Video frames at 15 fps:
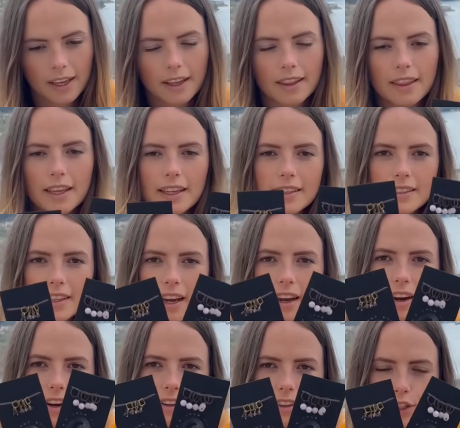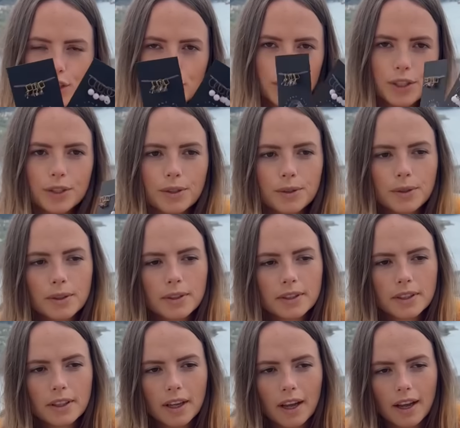these are the two
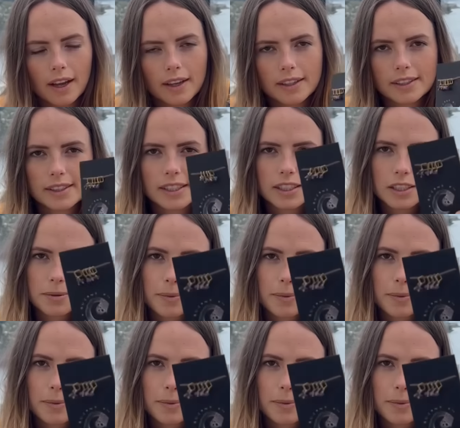stitch